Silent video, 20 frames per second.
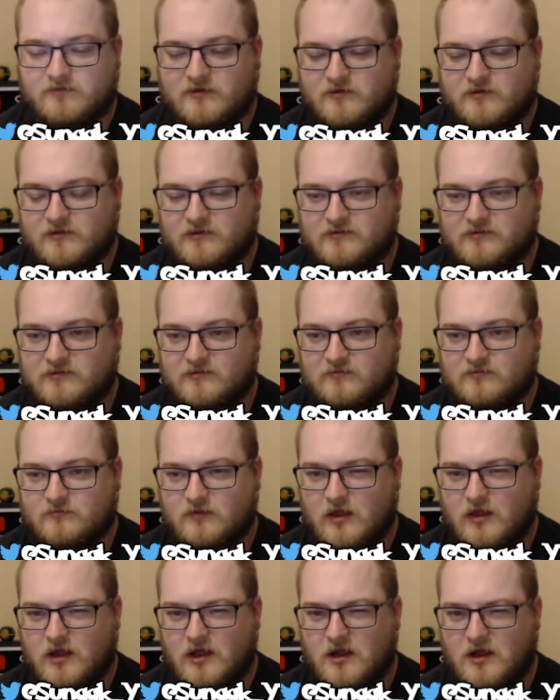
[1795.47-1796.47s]
though that's...
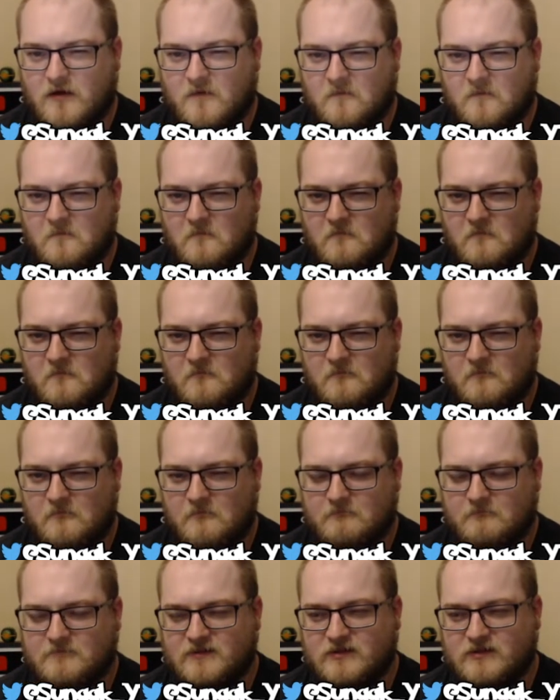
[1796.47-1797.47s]
Um,
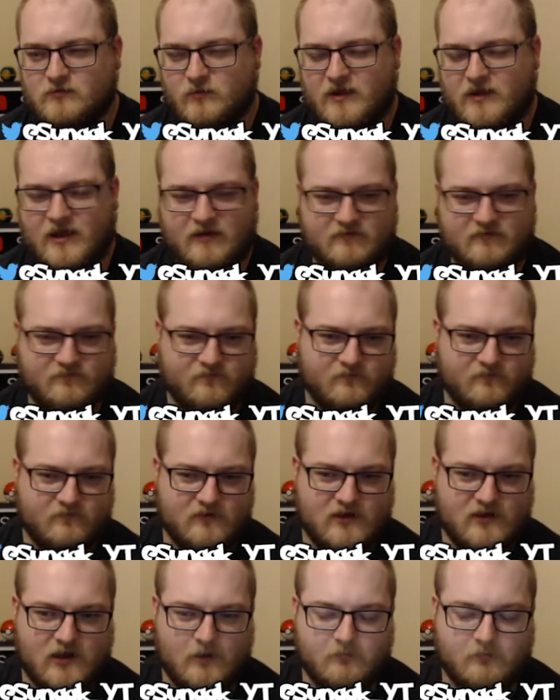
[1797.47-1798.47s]
we had a
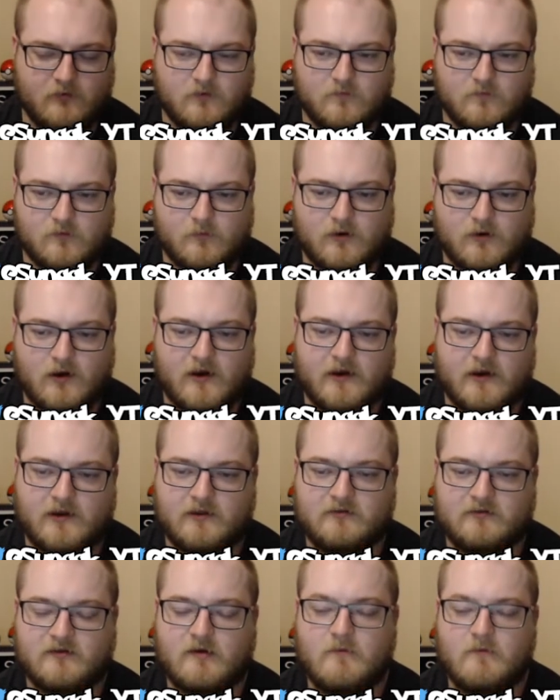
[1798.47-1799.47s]
couple of them already,
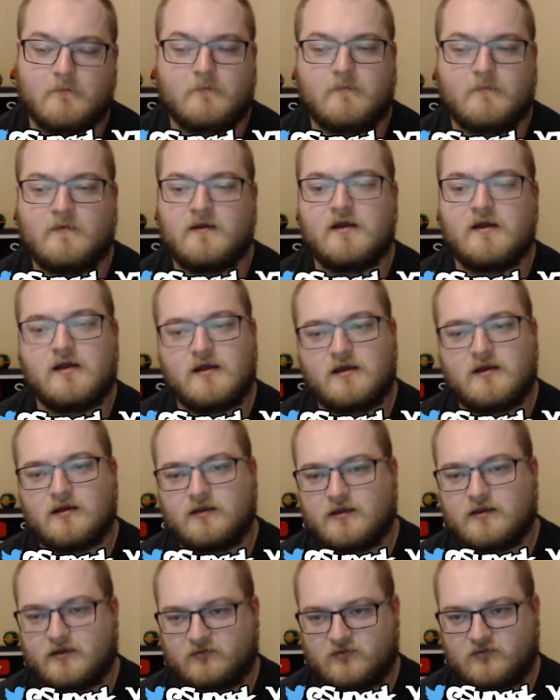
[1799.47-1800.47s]
so...
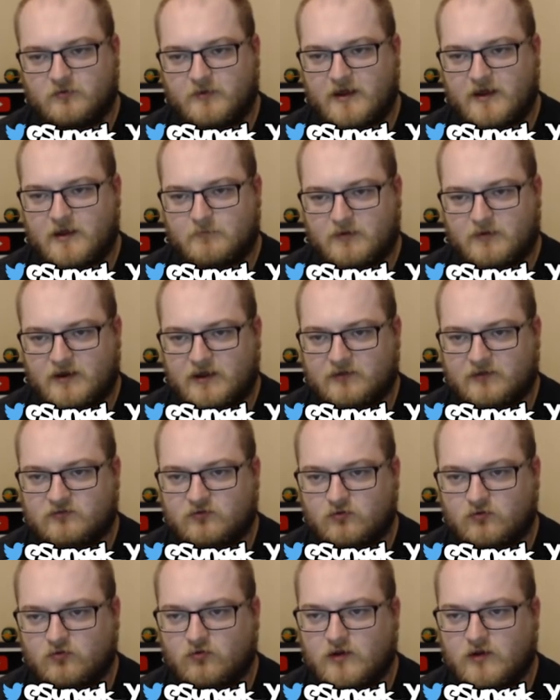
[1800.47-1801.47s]
Not too bad, but not
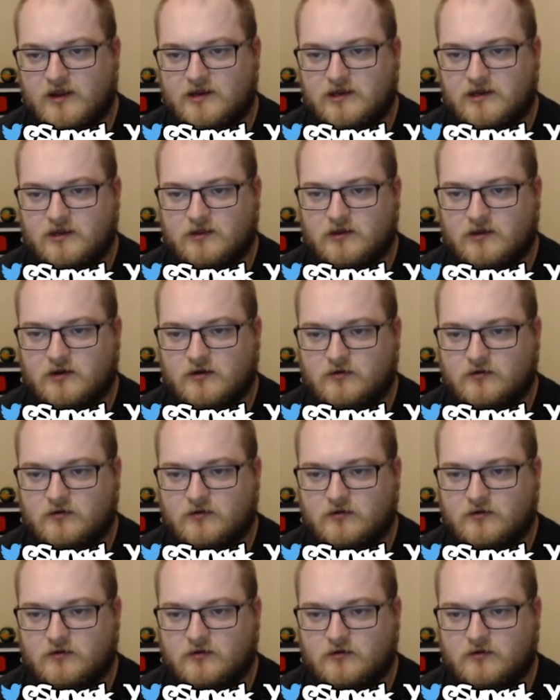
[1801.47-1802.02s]
too great either.